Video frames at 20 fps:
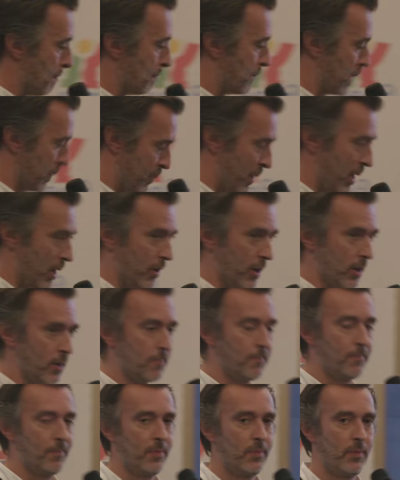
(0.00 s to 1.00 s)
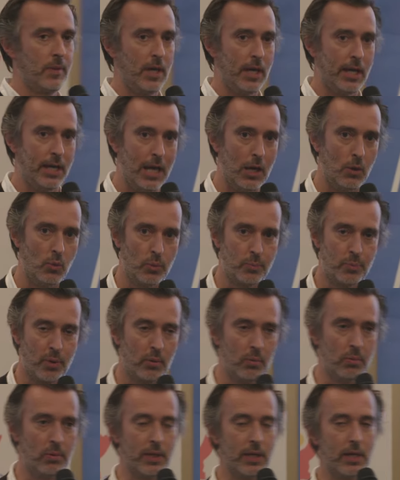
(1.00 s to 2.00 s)
preparing, and I would
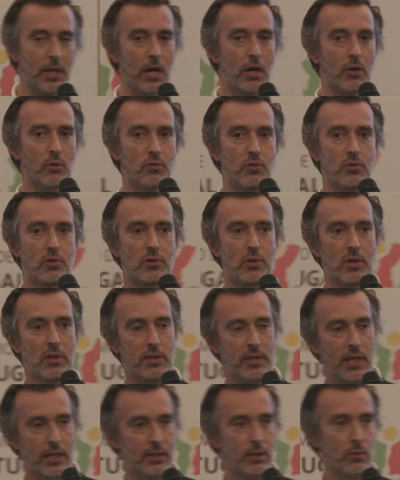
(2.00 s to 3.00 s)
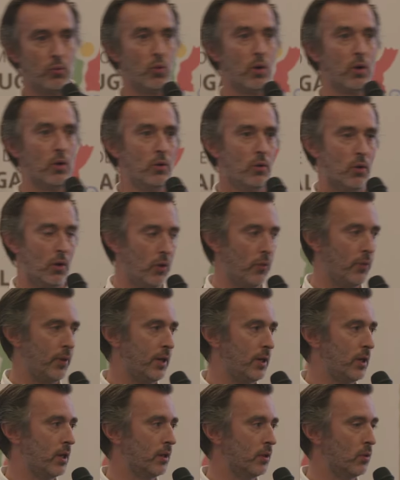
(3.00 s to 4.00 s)
probably announce that it were
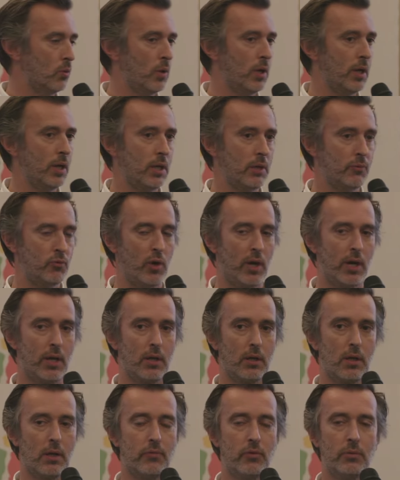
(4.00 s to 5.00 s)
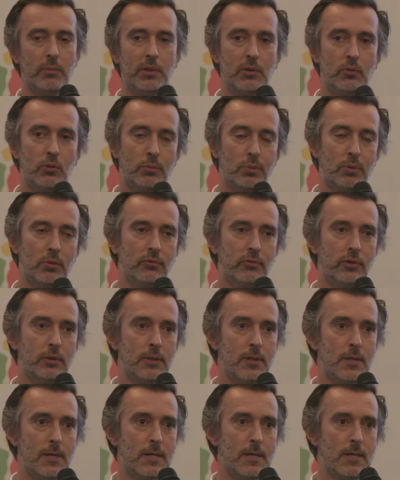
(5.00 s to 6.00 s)
already underway if we had a government to approve
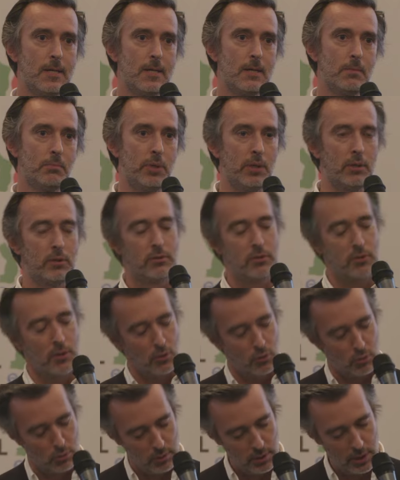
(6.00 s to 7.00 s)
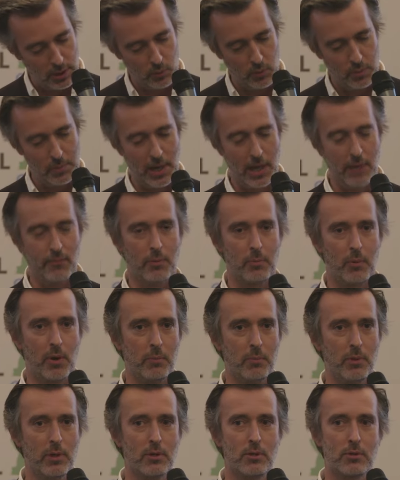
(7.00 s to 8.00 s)
it. But since today we may have a
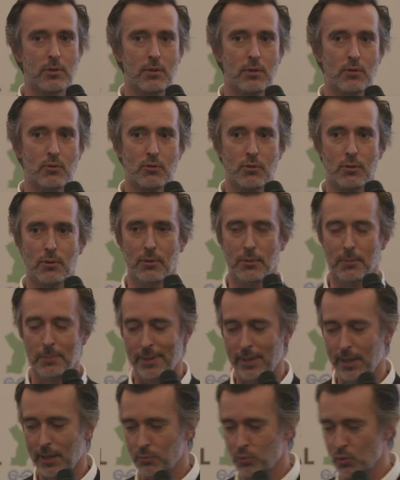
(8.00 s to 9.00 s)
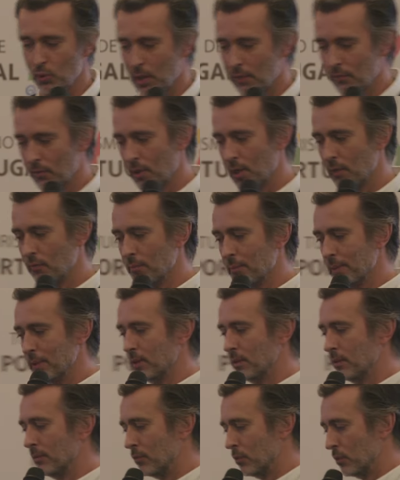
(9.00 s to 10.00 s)
prime minister, so perhaps we'll have a government
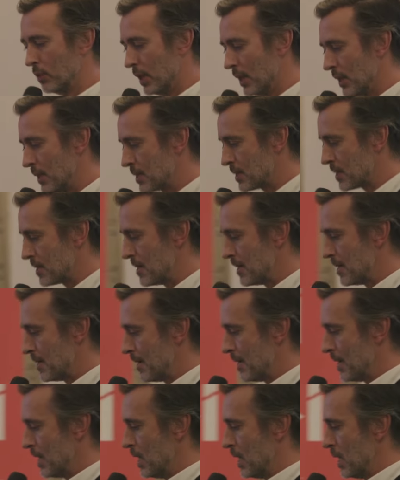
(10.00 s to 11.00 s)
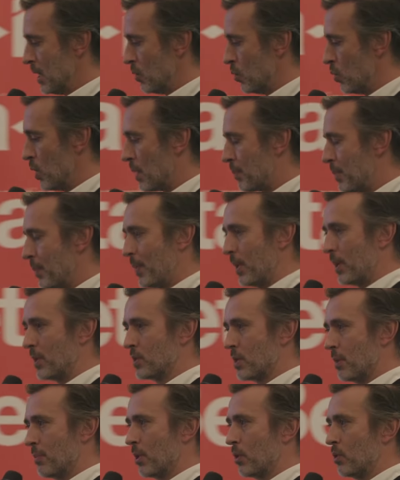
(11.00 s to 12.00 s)
in a few days. We are preparing
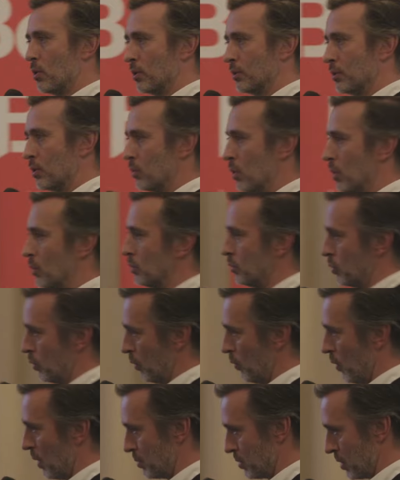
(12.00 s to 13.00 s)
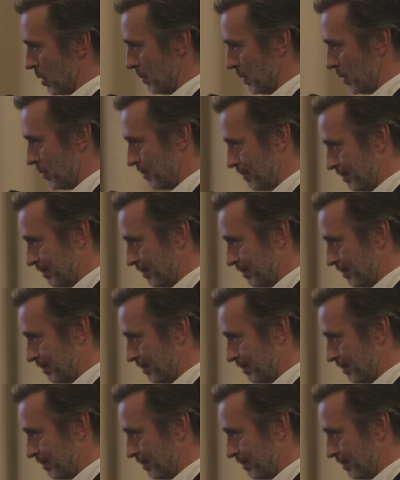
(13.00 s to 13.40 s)
something called the Road to the Web Summit.